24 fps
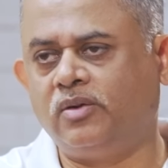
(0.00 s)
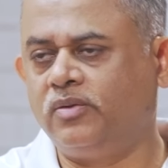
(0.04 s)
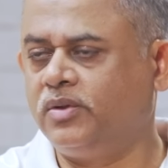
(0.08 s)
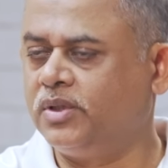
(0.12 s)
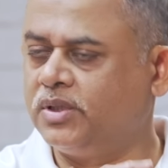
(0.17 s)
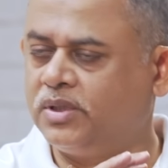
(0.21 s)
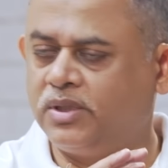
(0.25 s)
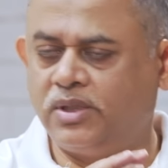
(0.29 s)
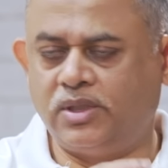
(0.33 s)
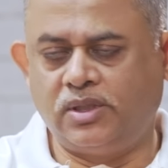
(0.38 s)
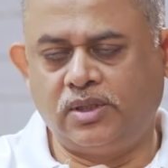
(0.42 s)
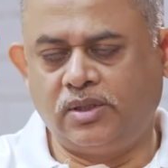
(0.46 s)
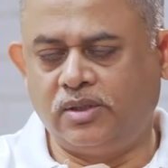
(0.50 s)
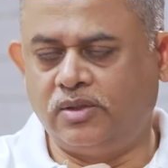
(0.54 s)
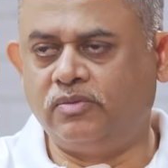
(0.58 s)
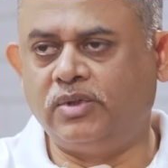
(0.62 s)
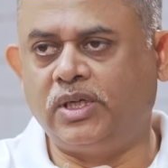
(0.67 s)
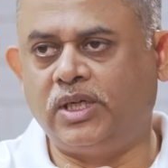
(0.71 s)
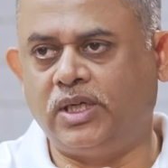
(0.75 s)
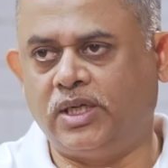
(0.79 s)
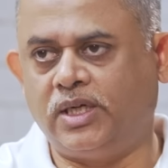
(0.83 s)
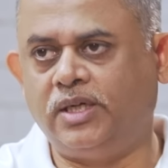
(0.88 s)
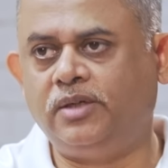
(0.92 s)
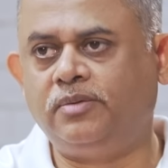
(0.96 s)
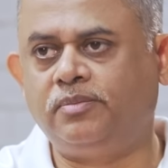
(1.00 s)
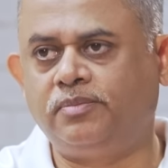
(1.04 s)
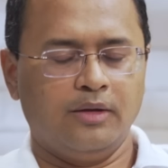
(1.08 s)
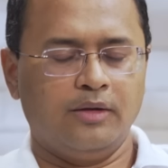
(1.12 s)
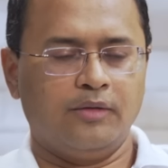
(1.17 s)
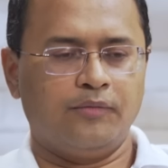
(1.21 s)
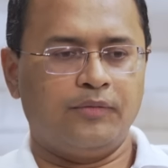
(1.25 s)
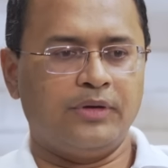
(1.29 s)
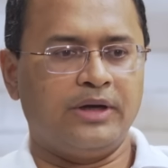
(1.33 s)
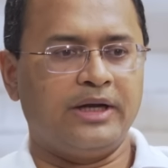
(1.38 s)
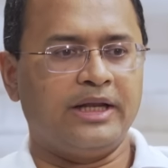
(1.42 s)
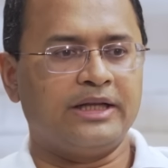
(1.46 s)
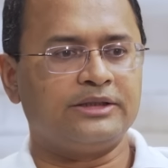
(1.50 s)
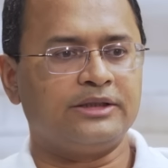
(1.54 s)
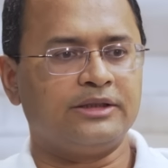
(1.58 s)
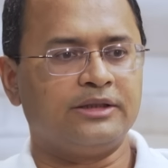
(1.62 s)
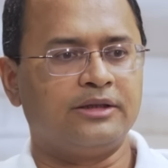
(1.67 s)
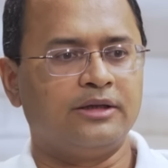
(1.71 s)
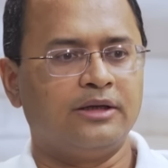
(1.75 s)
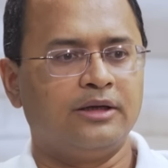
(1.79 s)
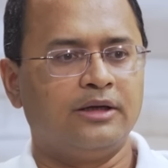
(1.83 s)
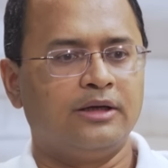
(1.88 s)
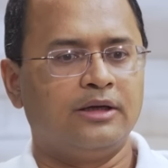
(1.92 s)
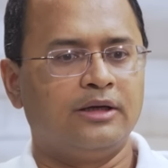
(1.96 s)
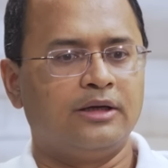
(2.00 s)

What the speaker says: of this year is very high. Fantastic.